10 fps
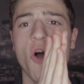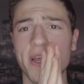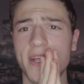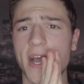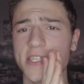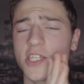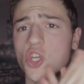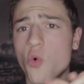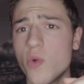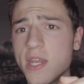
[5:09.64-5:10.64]
Alright guys,
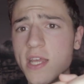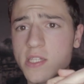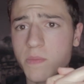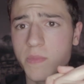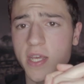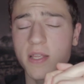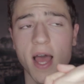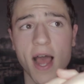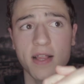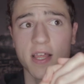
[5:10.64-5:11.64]
so we need to meet
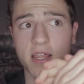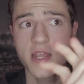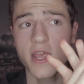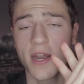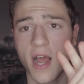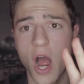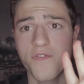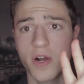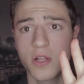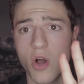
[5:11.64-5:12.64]
at
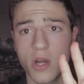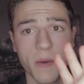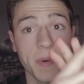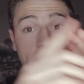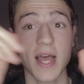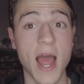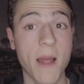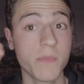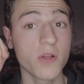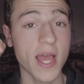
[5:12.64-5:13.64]
3:30 o'clock, but
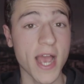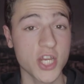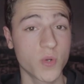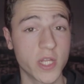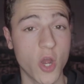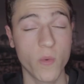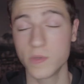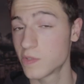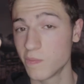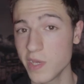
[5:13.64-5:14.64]
I'm not actually
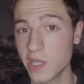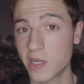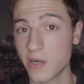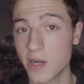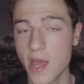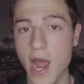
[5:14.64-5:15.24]
going to meet her.